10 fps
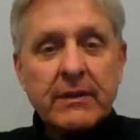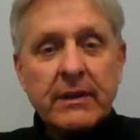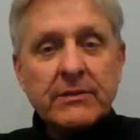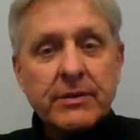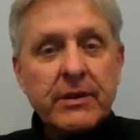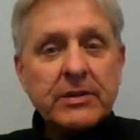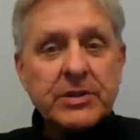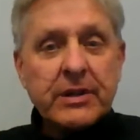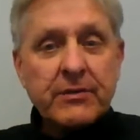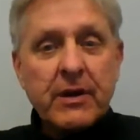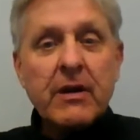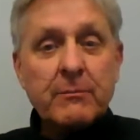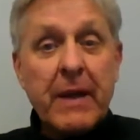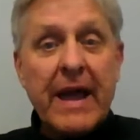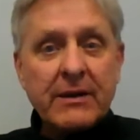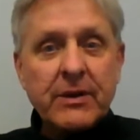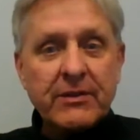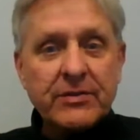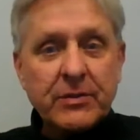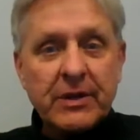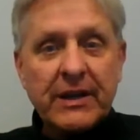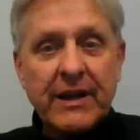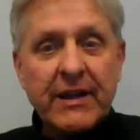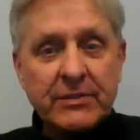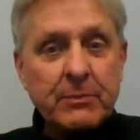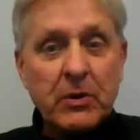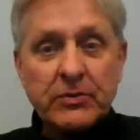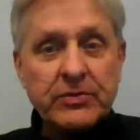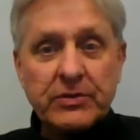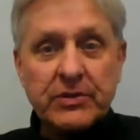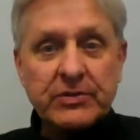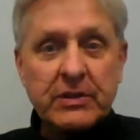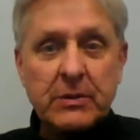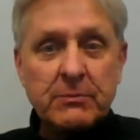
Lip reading: introduction of background screening as opposed to just a